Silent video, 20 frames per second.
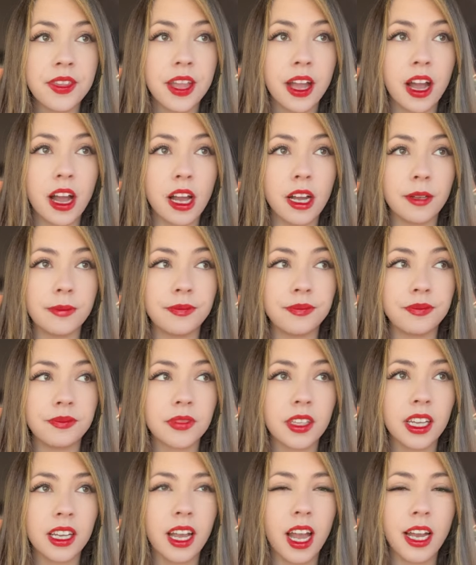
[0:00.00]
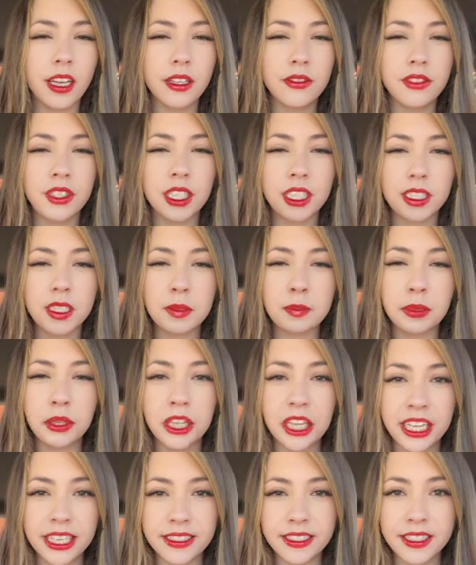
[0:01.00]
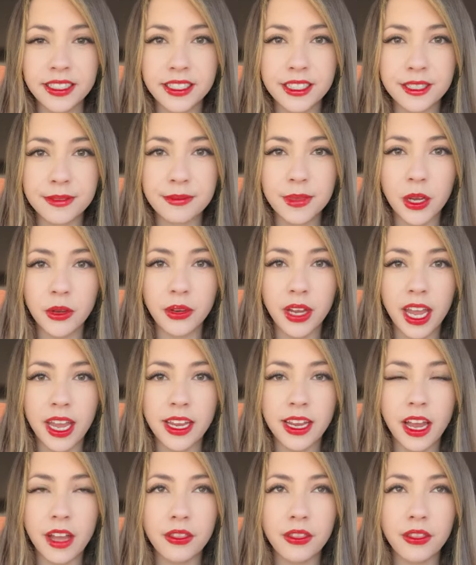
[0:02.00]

um, kind of displaced, okay?